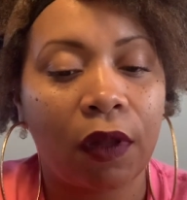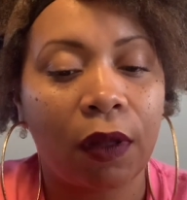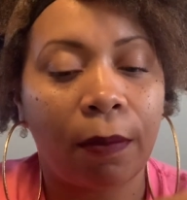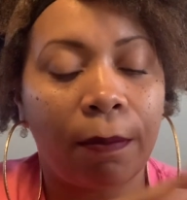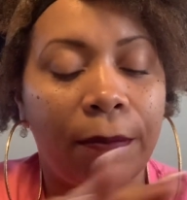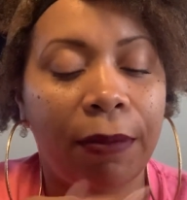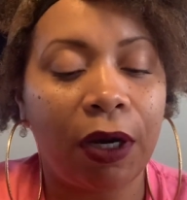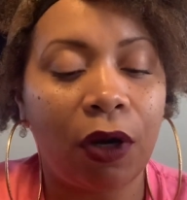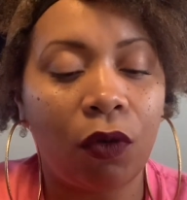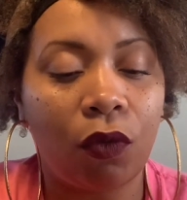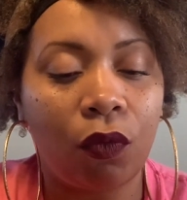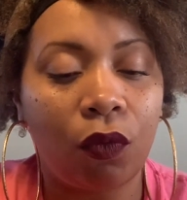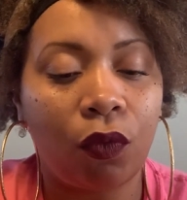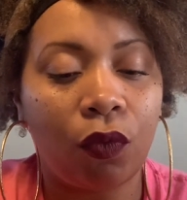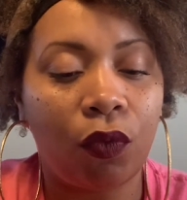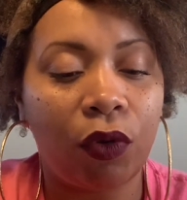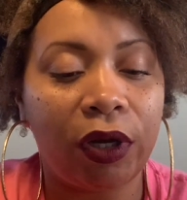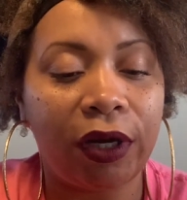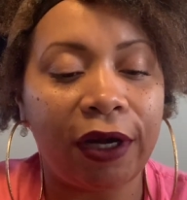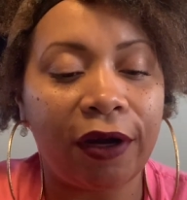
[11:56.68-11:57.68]
But
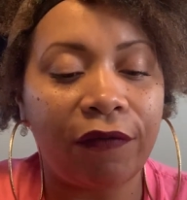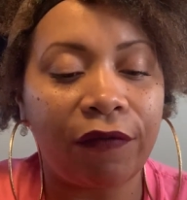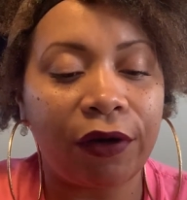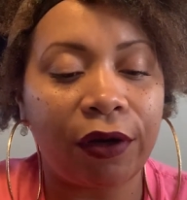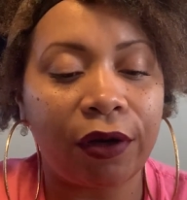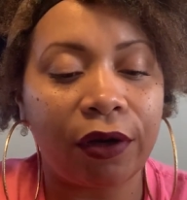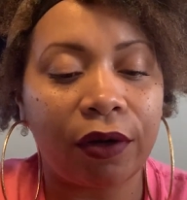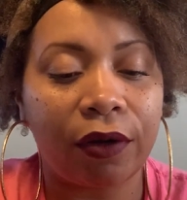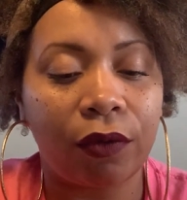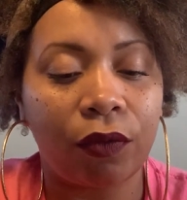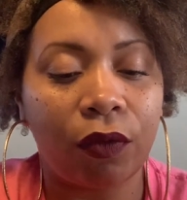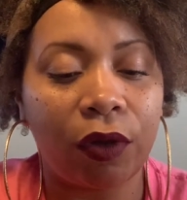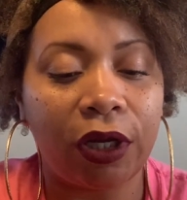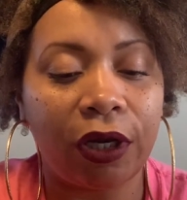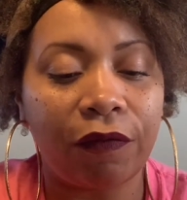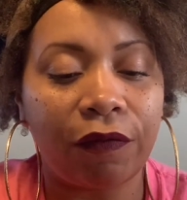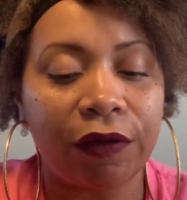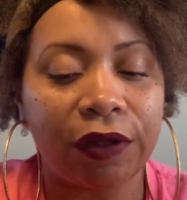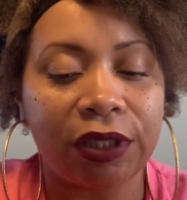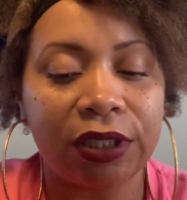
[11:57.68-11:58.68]

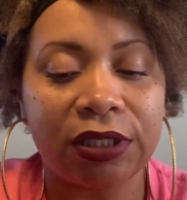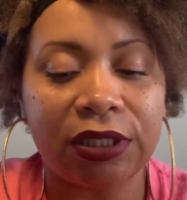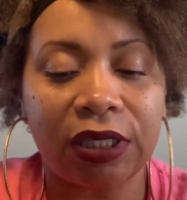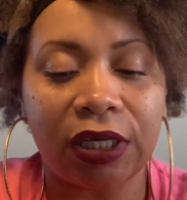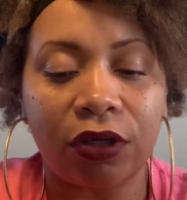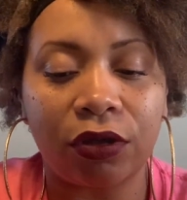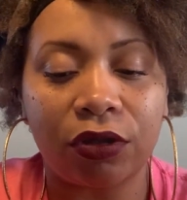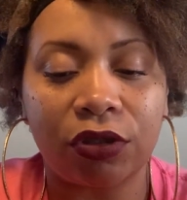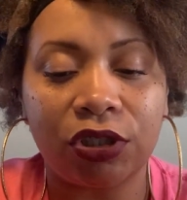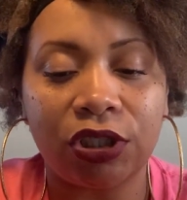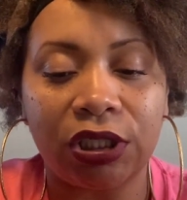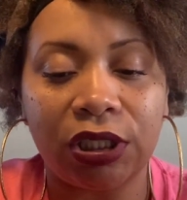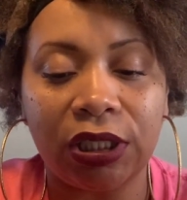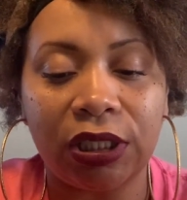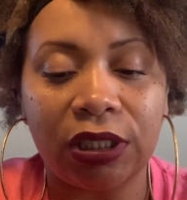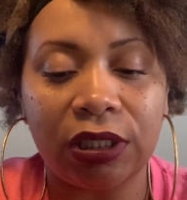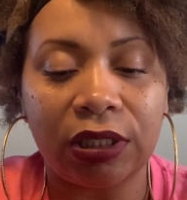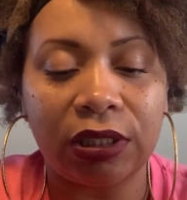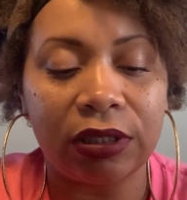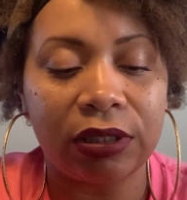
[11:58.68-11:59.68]
whatever this
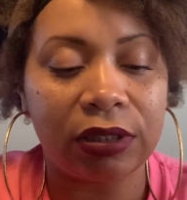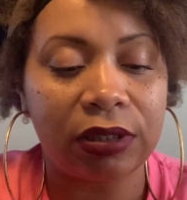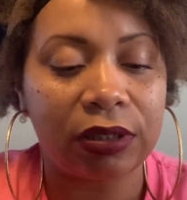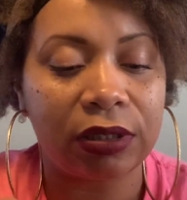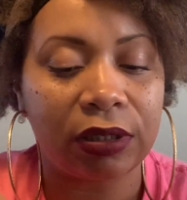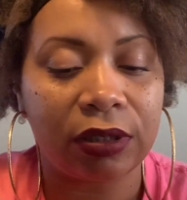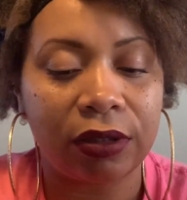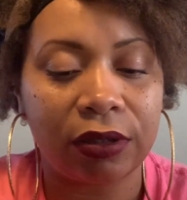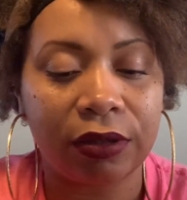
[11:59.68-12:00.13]
energy is,